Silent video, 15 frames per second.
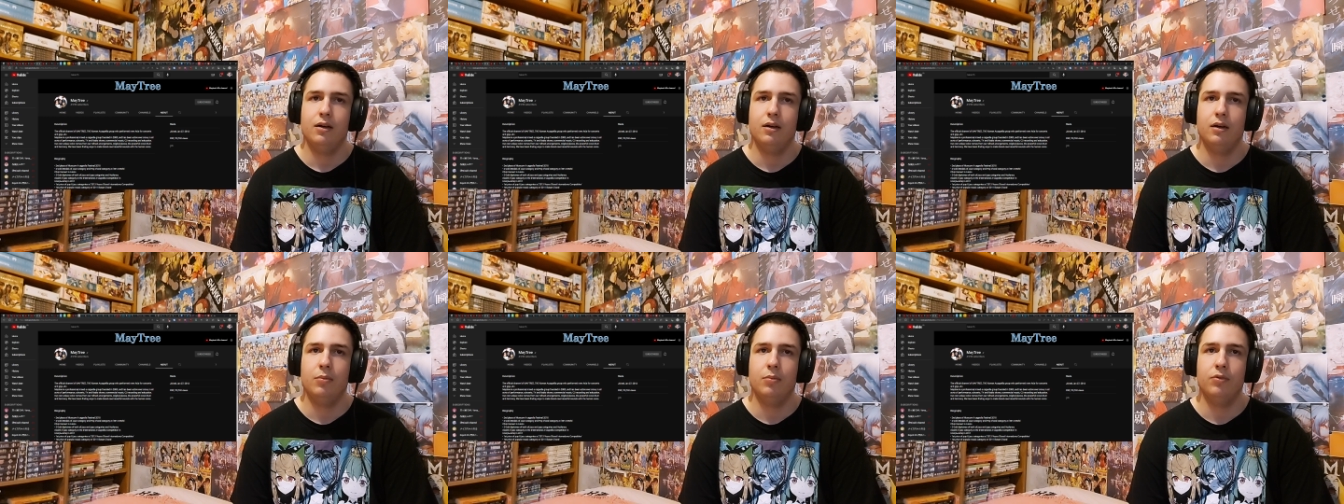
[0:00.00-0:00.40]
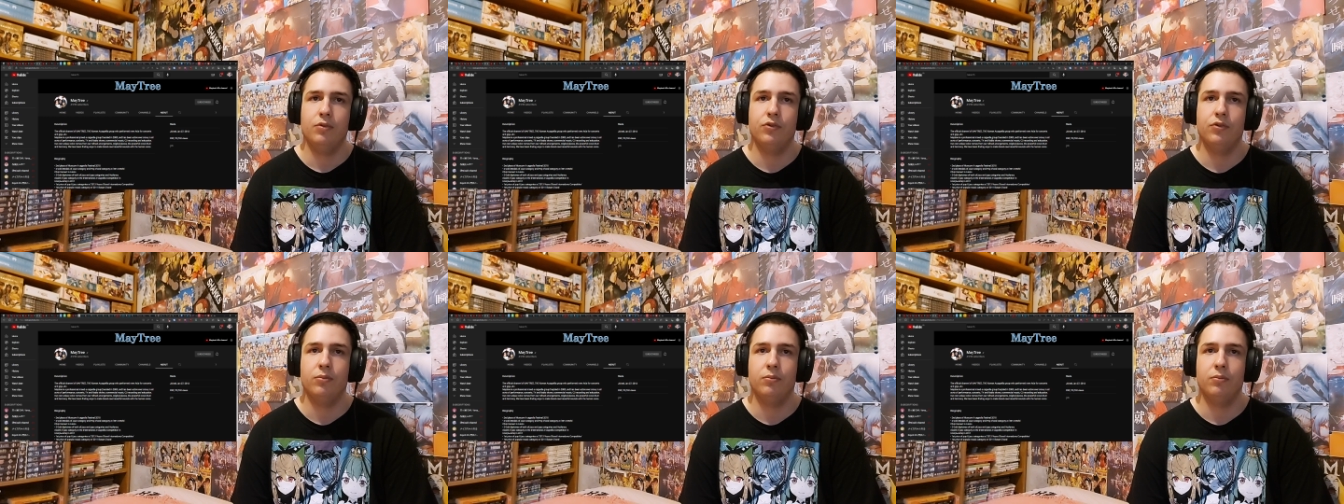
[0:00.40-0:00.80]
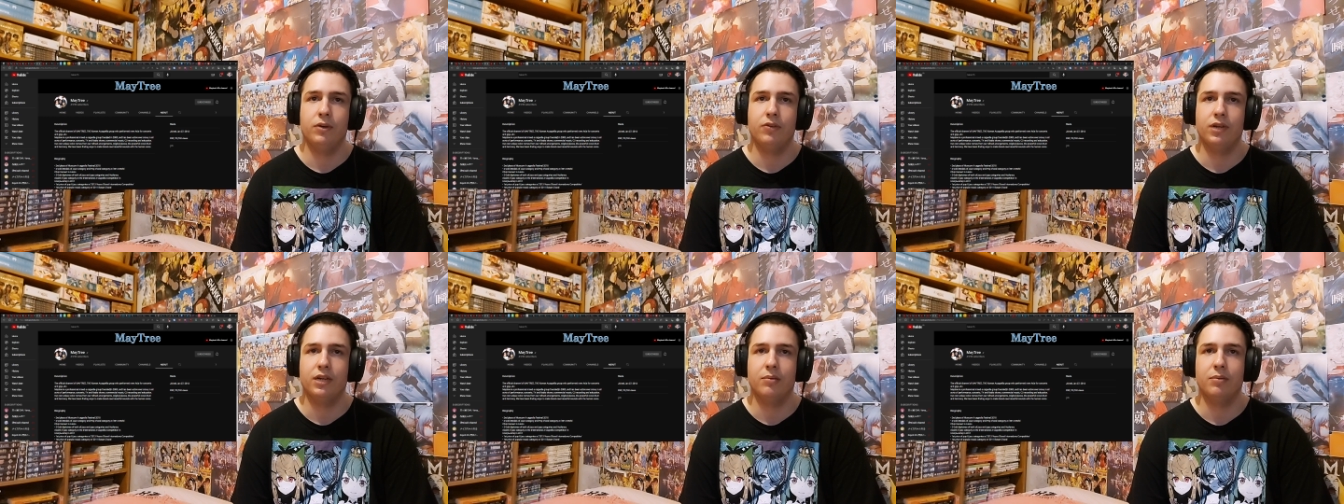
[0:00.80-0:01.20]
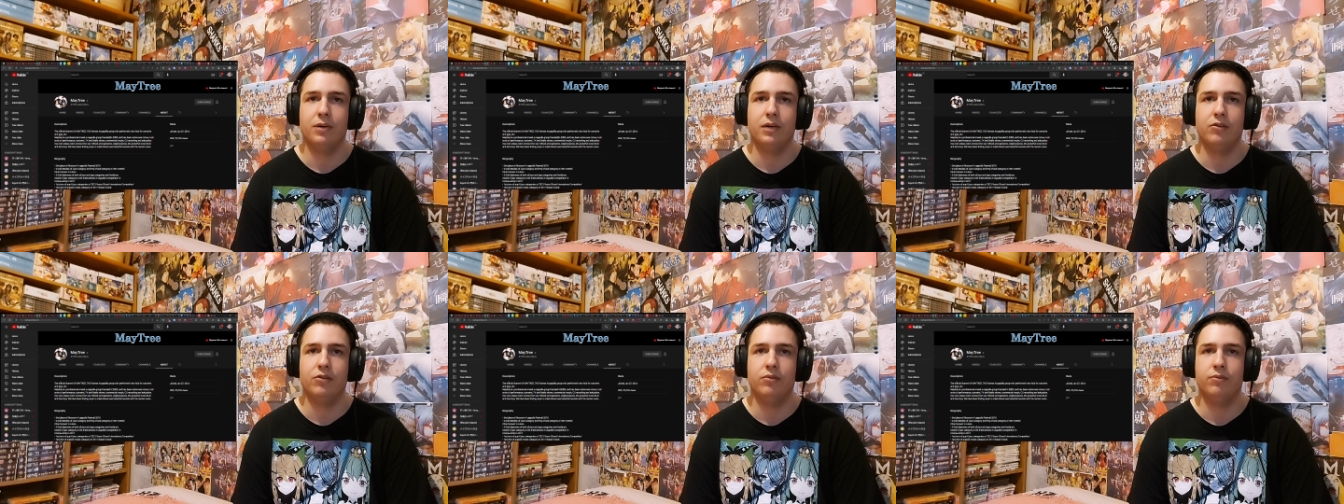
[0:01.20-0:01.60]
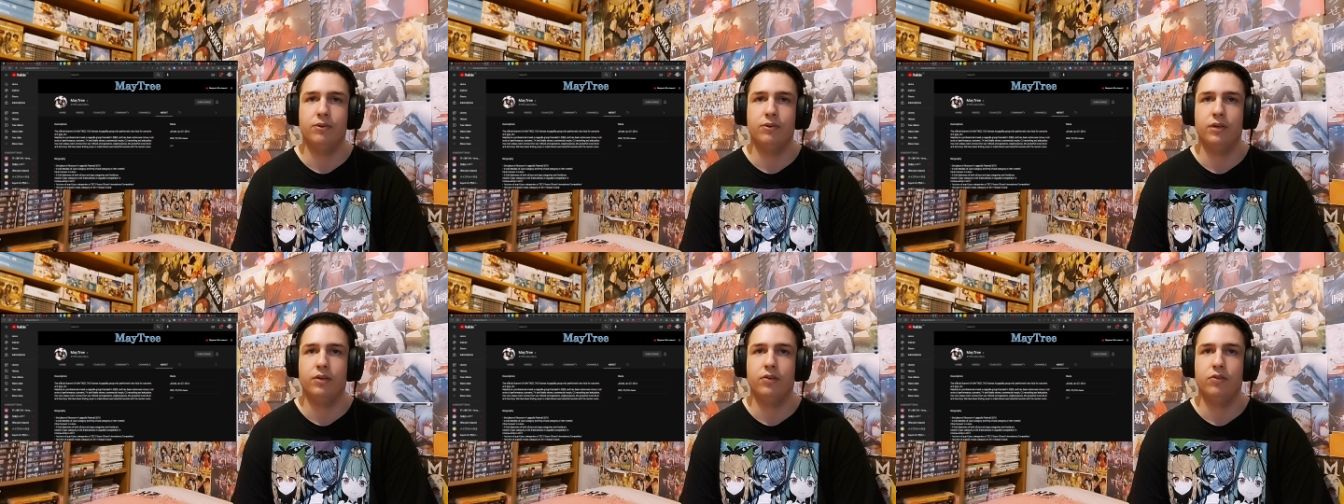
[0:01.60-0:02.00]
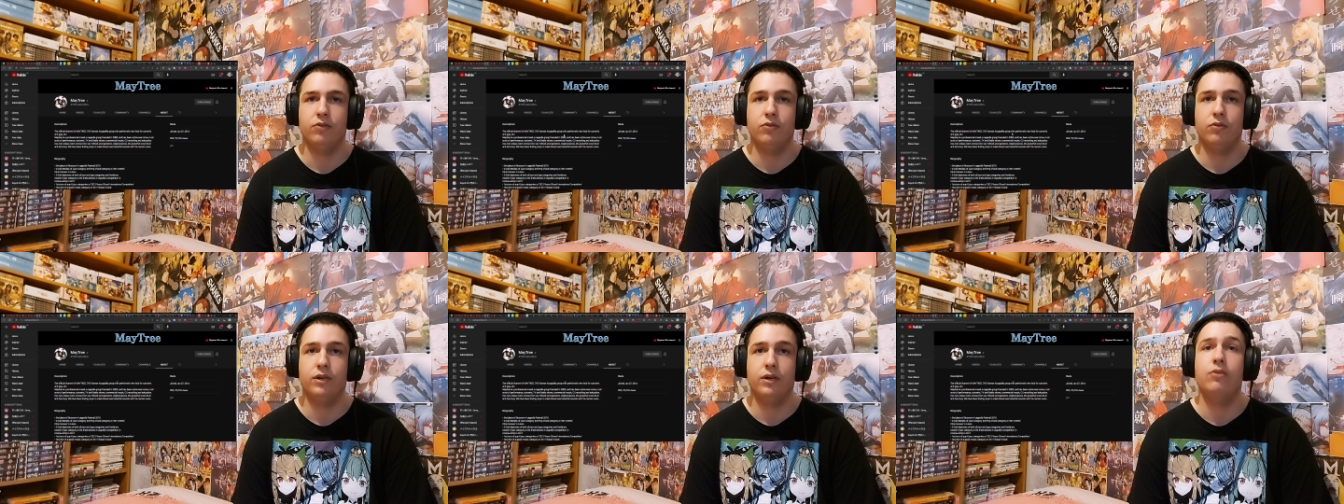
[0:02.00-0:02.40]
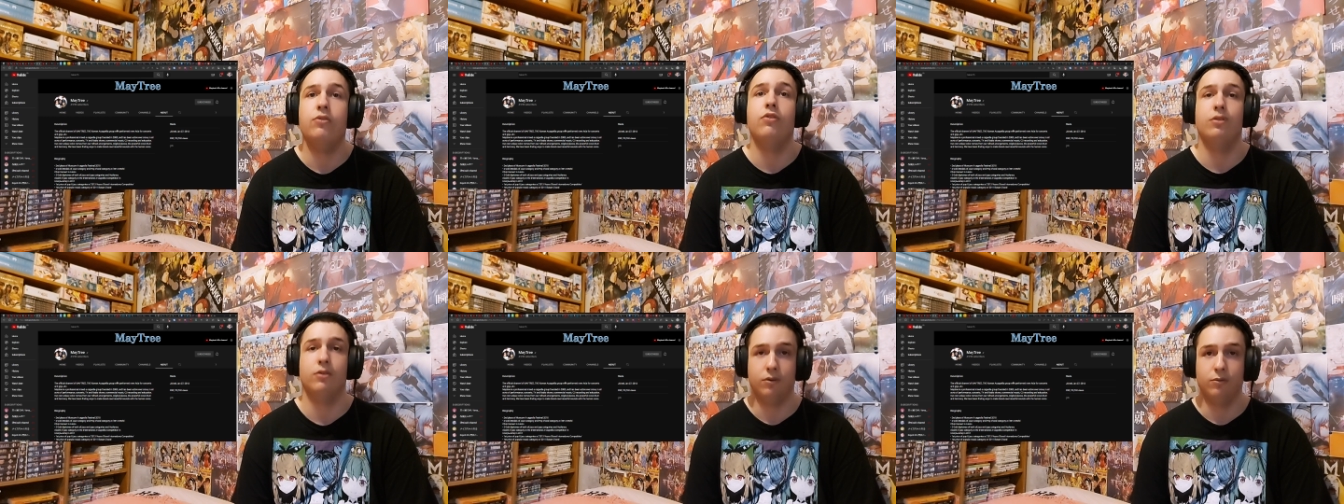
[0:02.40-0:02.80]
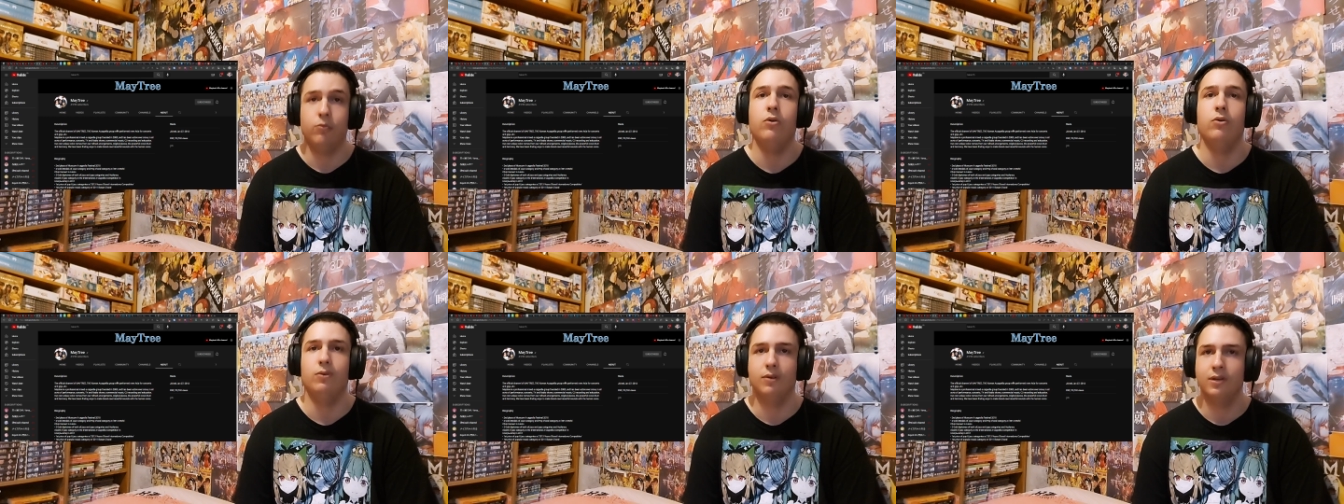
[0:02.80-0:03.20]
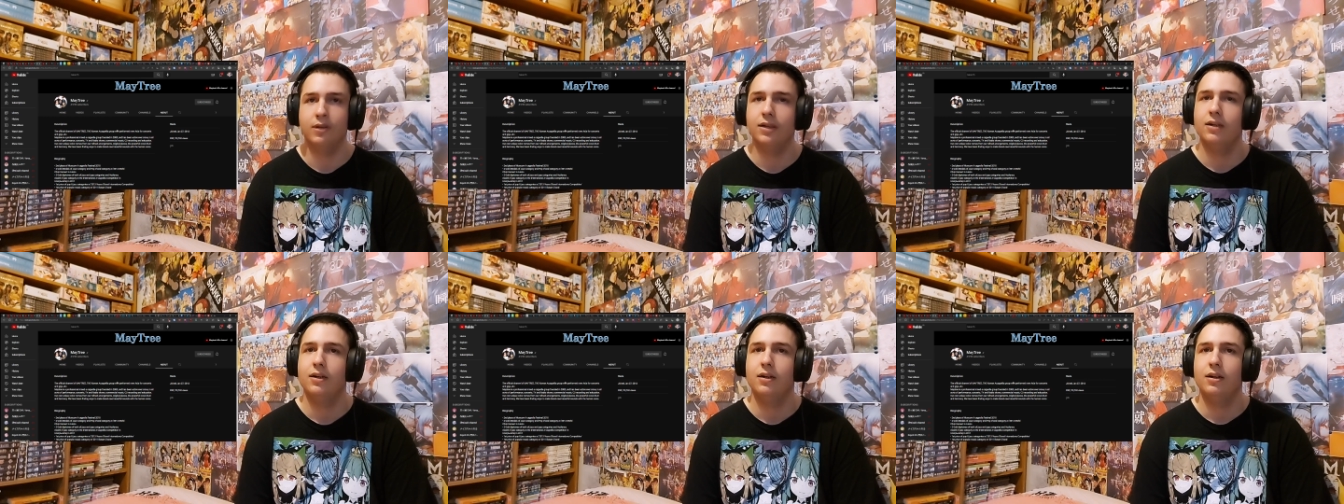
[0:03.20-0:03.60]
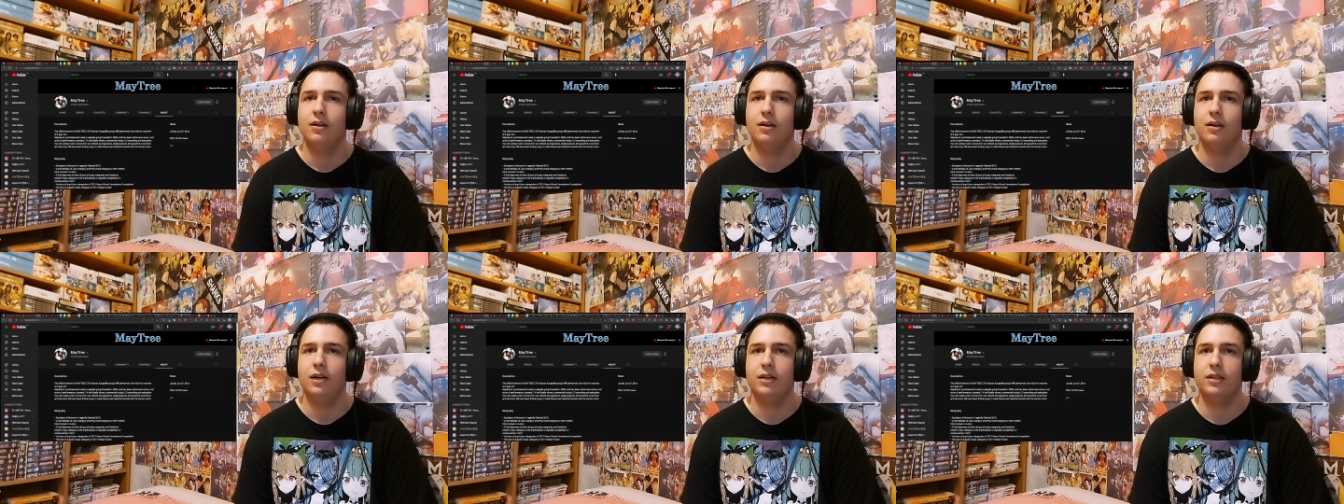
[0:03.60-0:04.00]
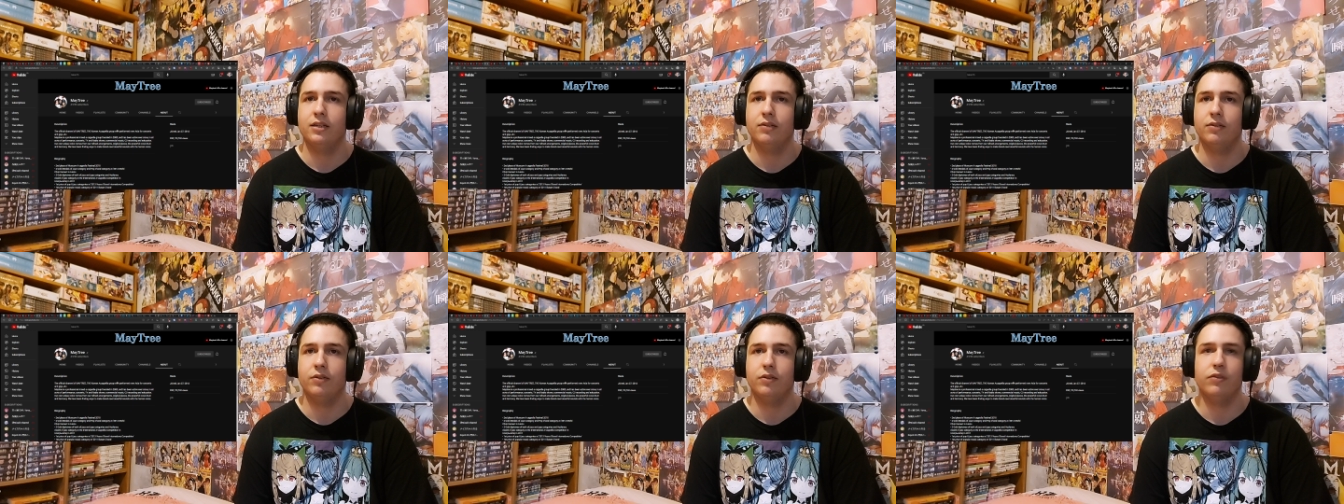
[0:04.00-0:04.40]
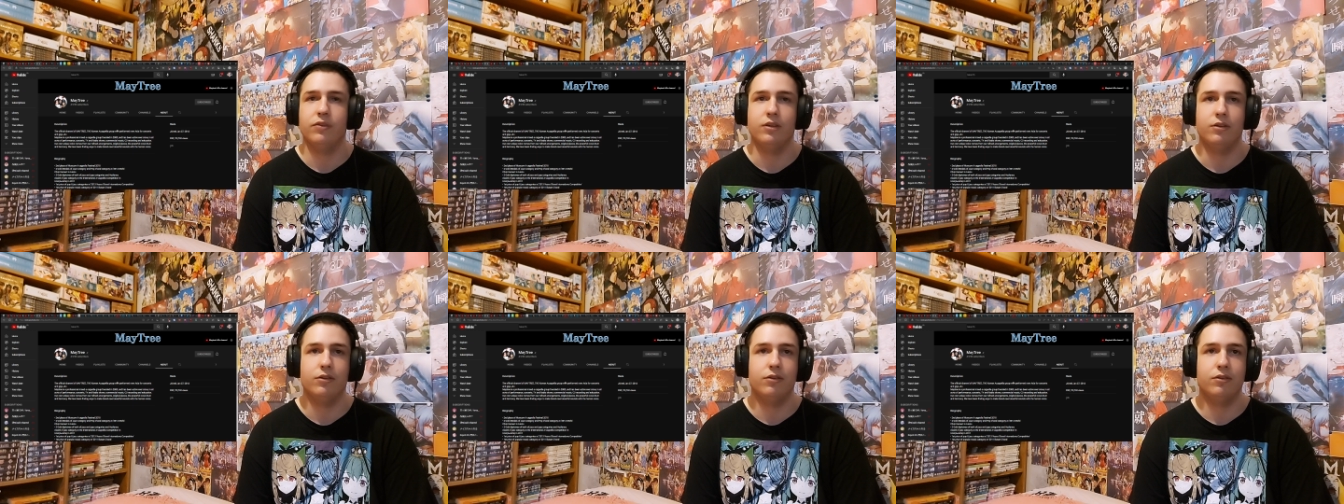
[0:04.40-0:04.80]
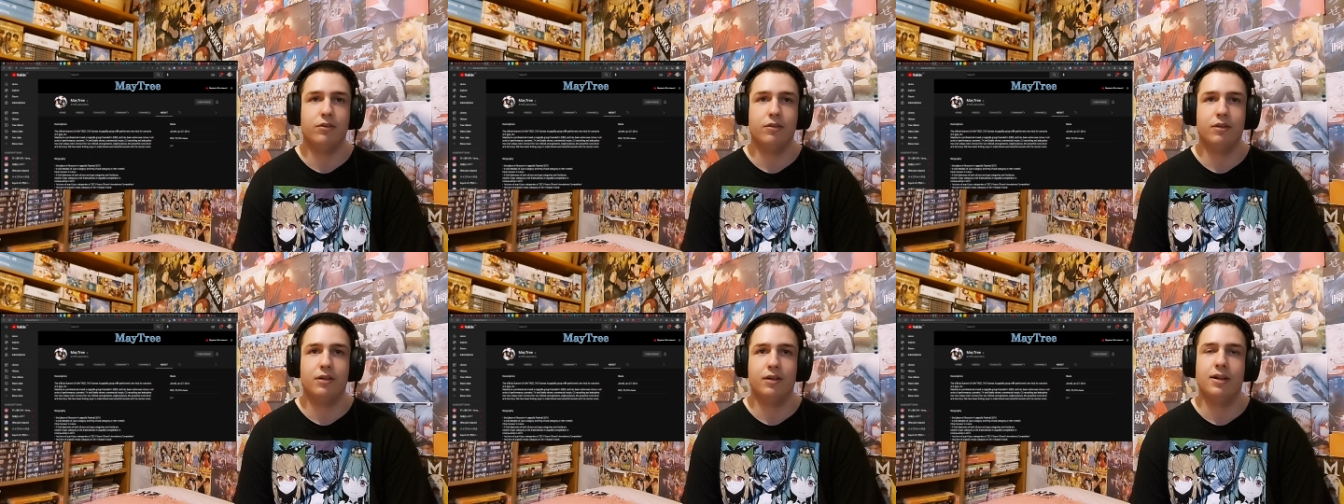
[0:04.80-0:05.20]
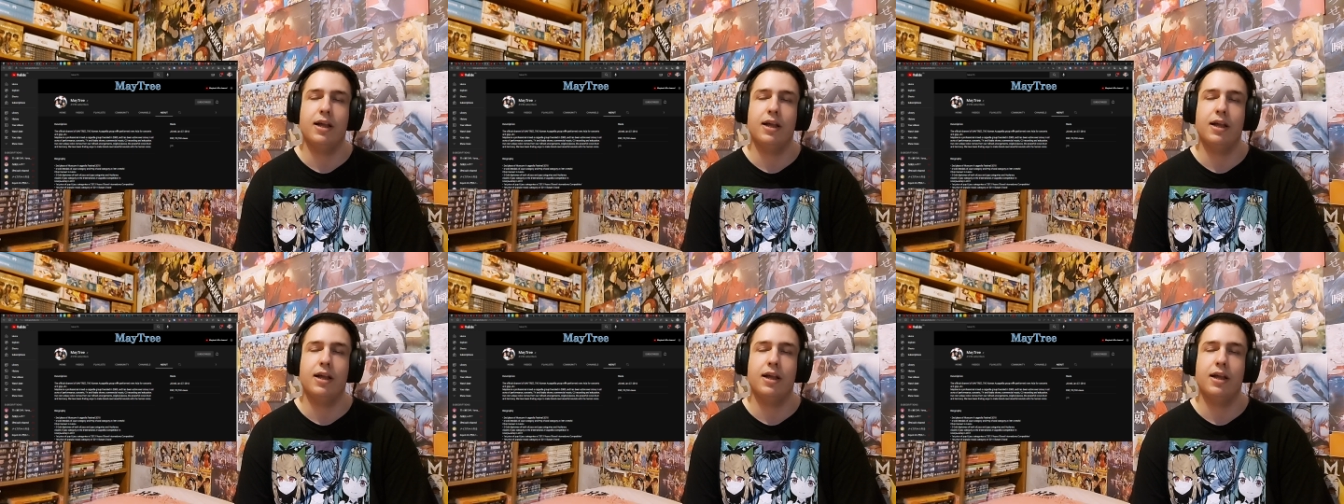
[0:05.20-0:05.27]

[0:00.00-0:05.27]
Uh, professional mixed a cappella group founded in two thousand, wow. Uh, active ever since.